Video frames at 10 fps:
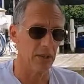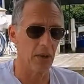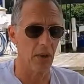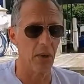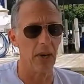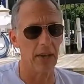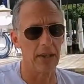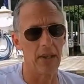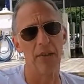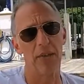so
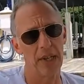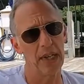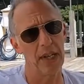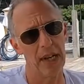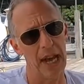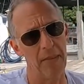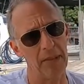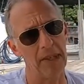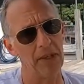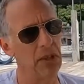the other thing that can
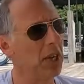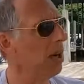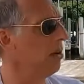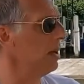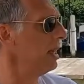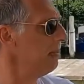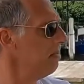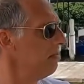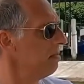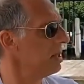happen is, you know,
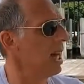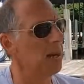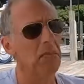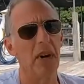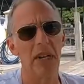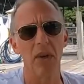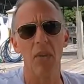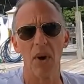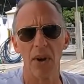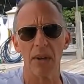in kind of muddy
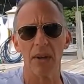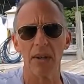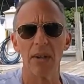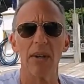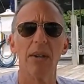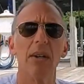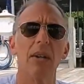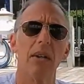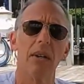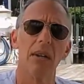water,
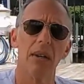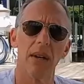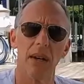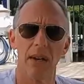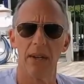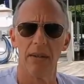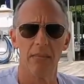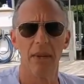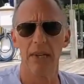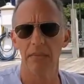
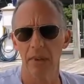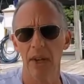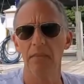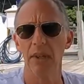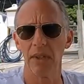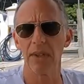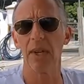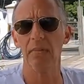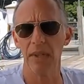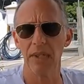mud builds
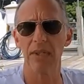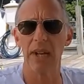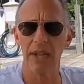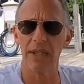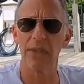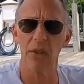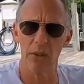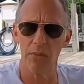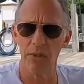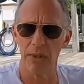up inside the
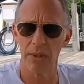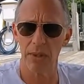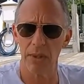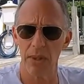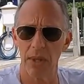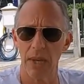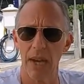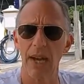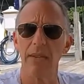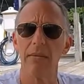tubes
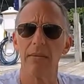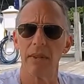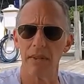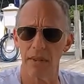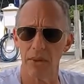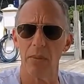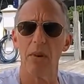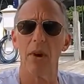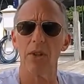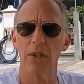and can sort
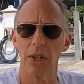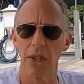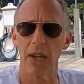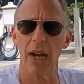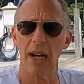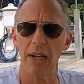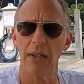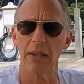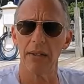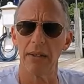of partially clog,